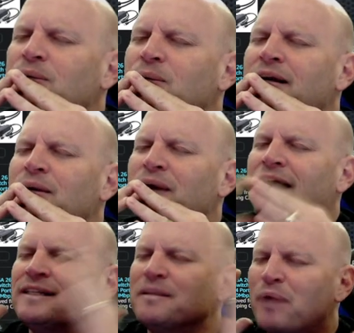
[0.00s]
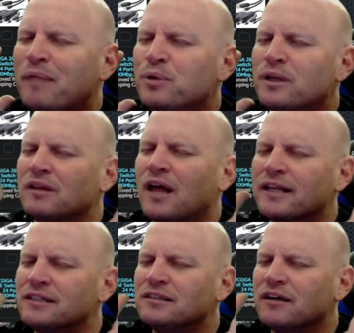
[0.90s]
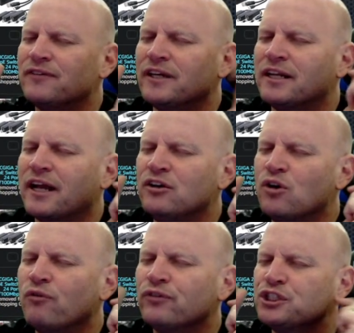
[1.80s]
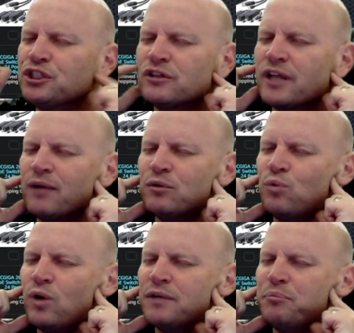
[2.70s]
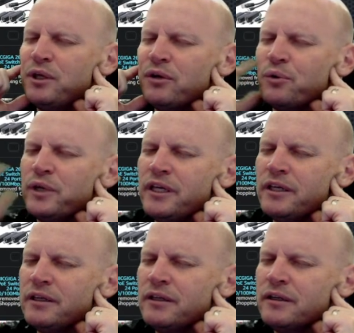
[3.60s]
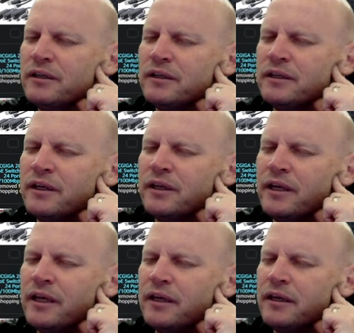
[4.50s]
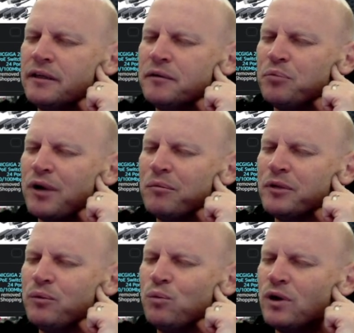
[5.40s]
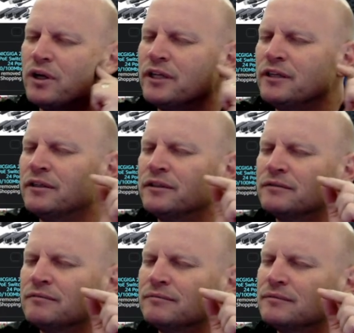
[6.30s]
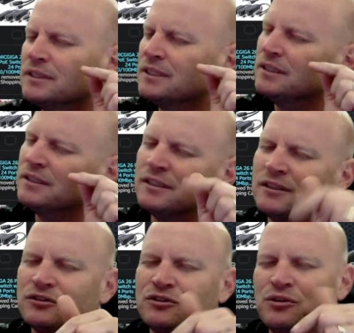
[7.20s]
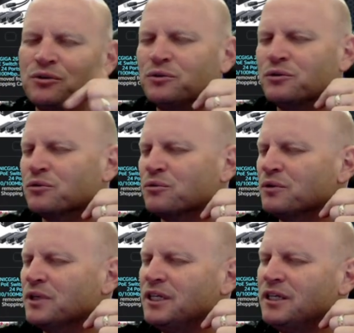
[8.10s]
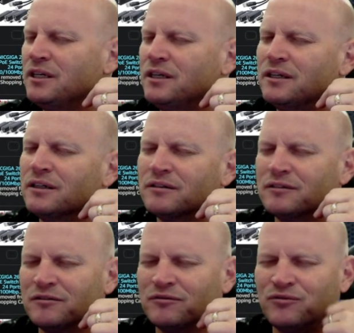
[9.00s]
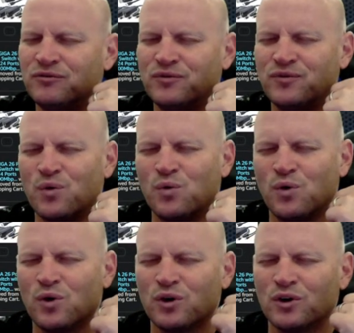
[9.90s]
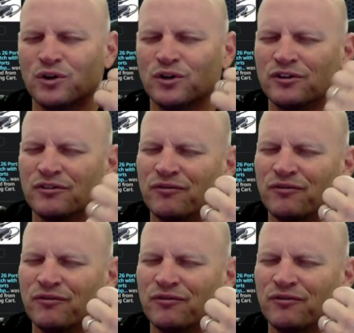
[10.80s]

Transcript: What what I did, I put a lot of stuff in, and I know for sure that I would want PoE in probably one, two, three, four,